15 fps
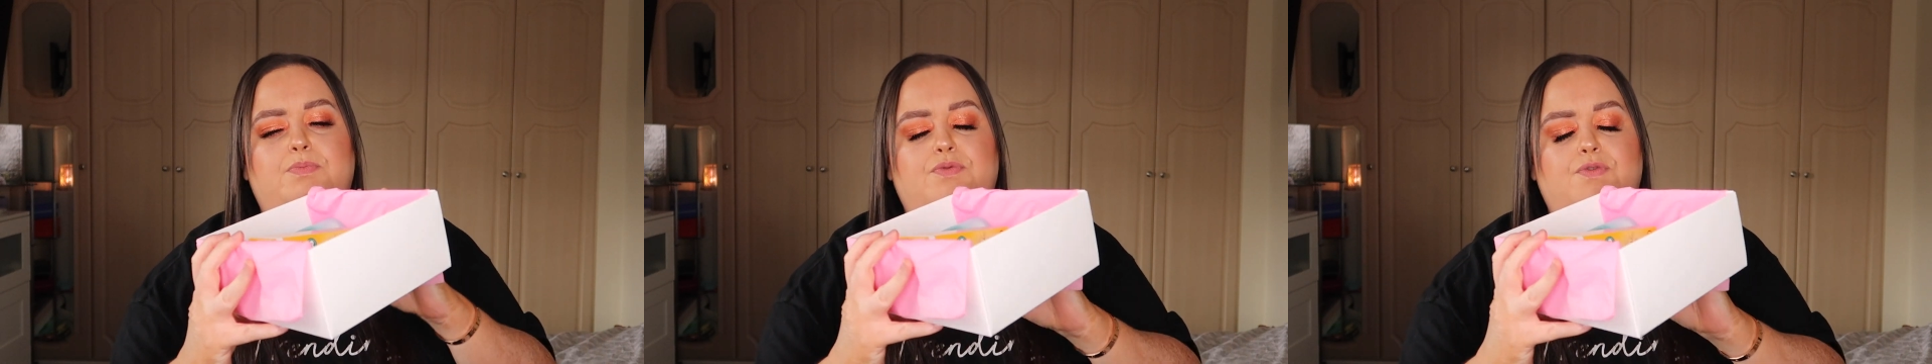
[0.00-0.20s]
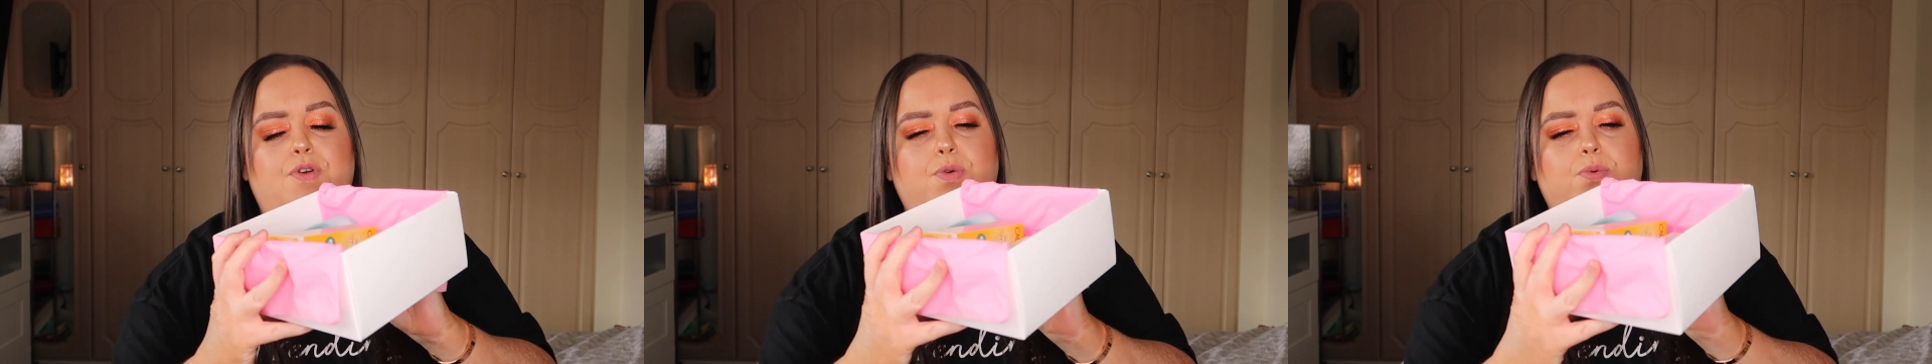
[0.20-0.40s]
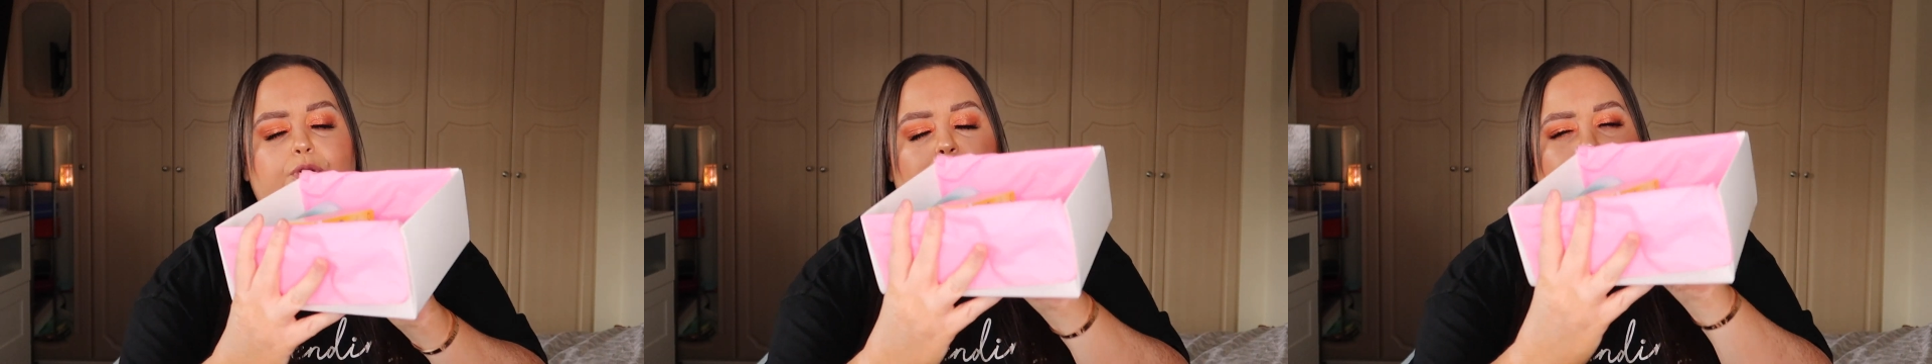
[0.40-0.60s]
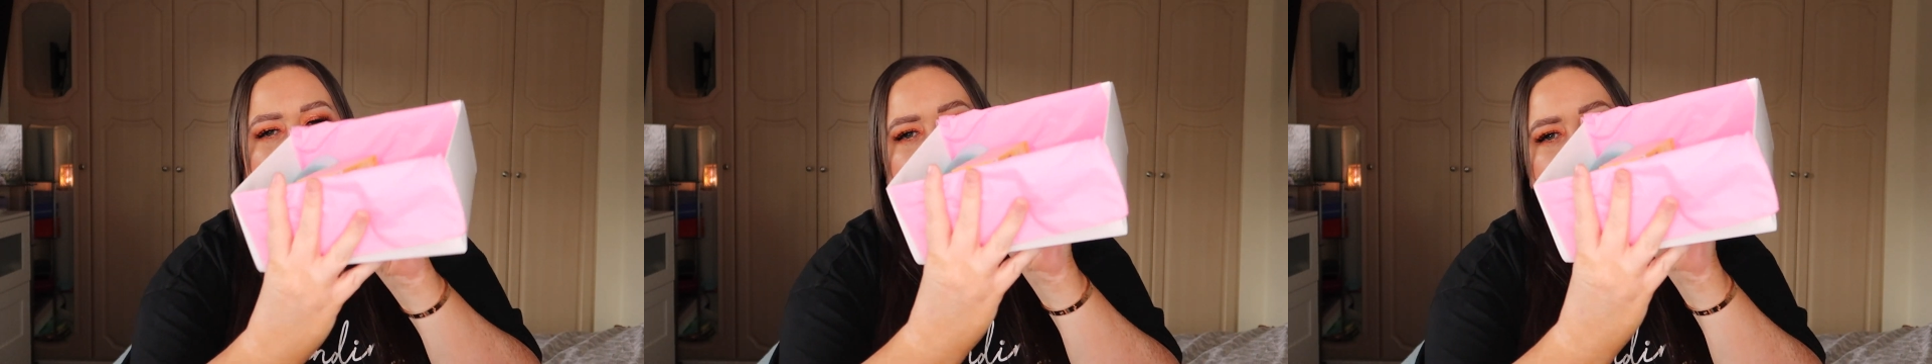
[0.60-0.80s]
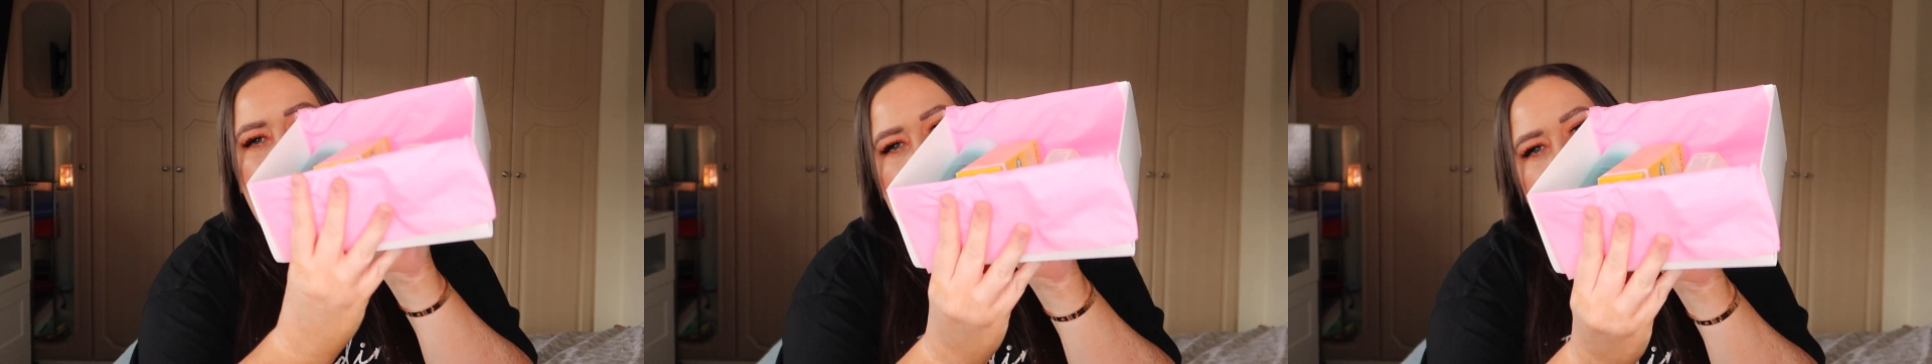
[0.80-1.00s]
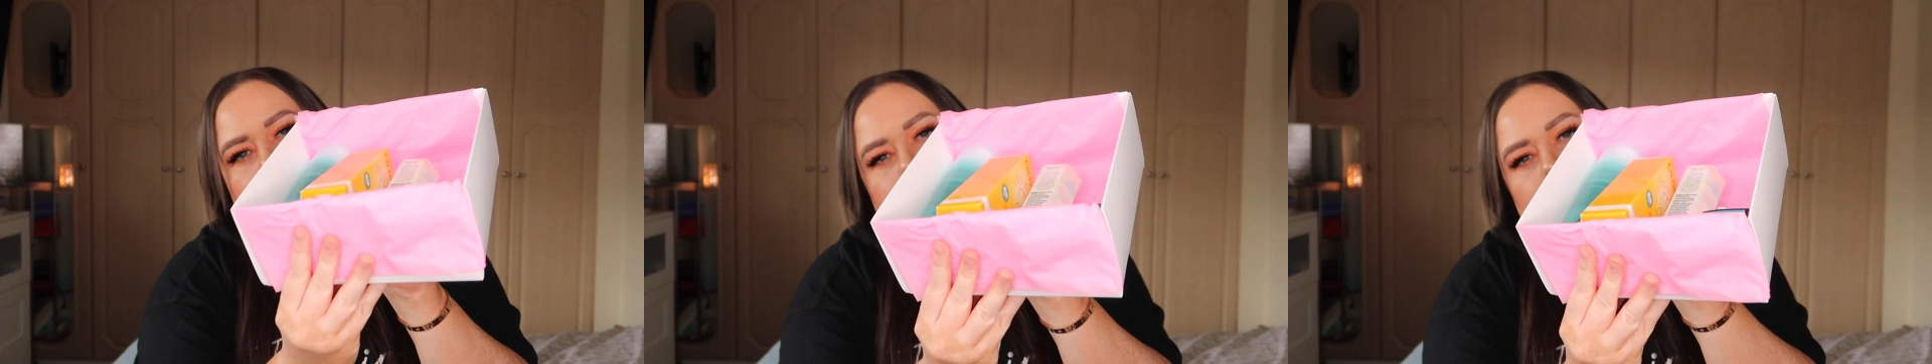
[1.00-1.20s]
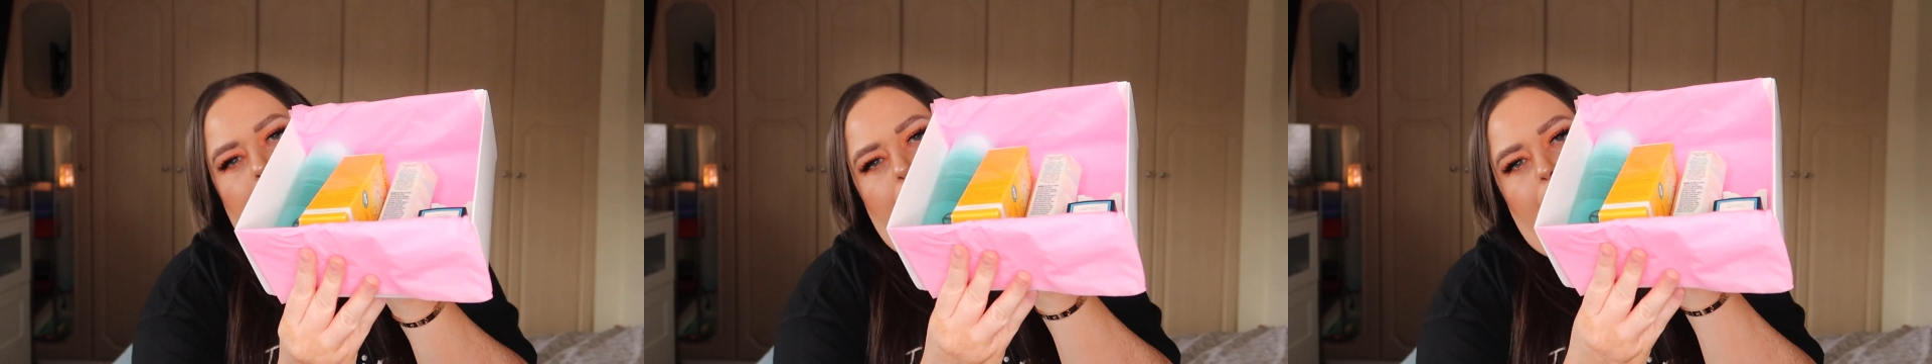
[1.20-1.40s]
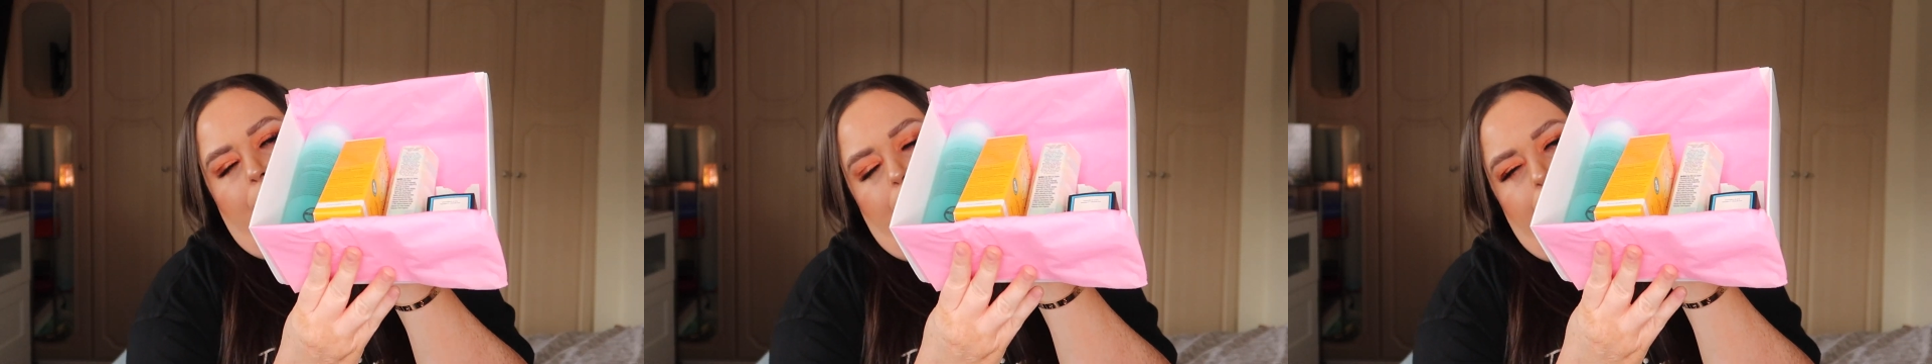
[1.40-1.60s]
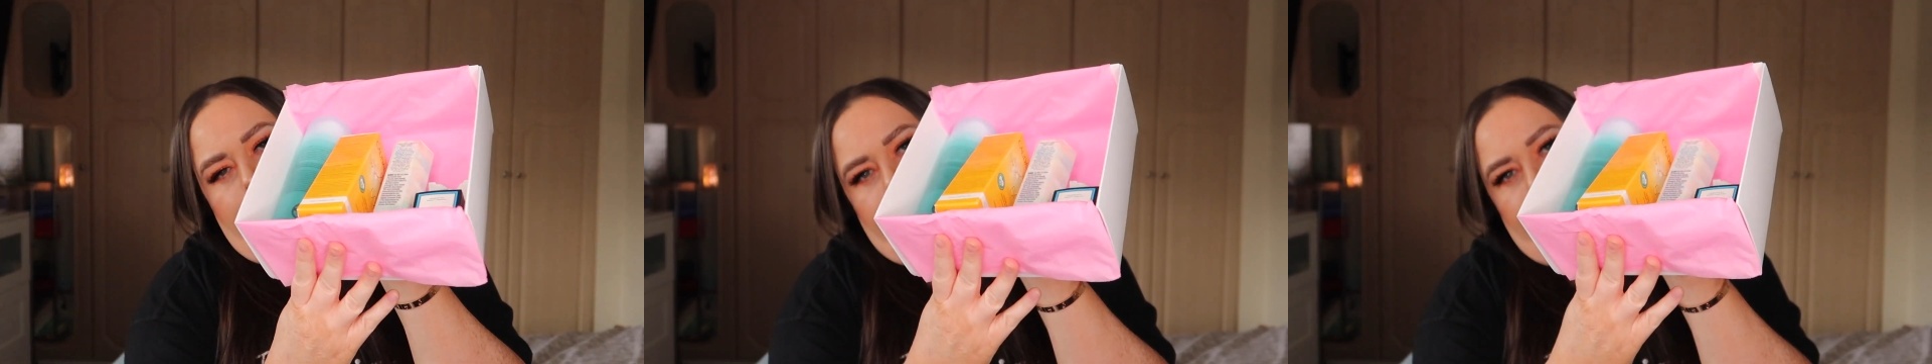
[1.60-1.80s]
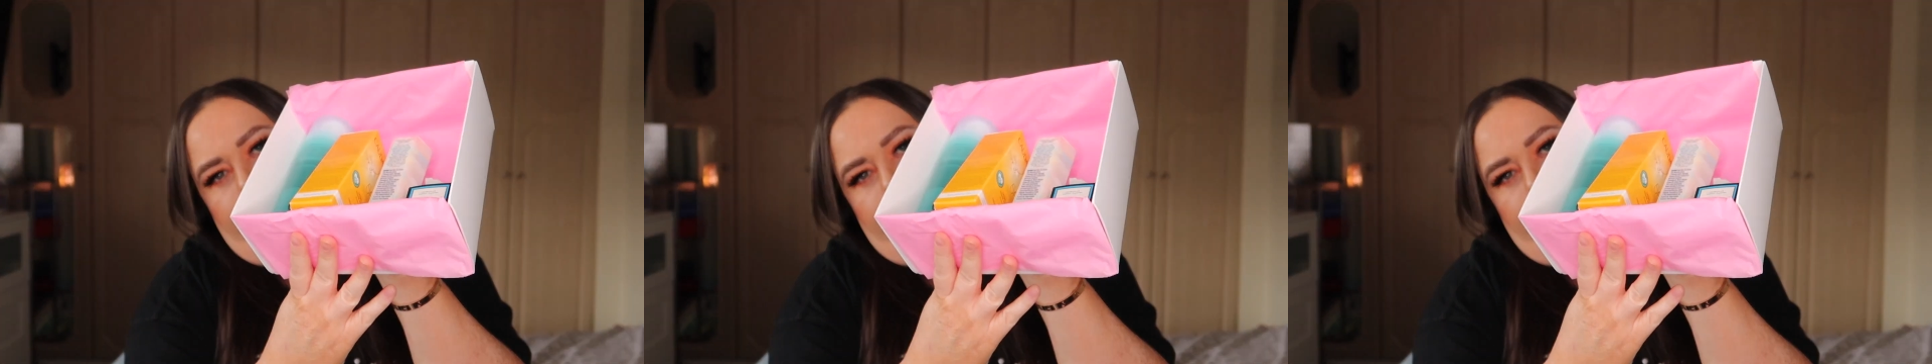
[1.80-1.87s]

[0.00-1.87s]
broken, so,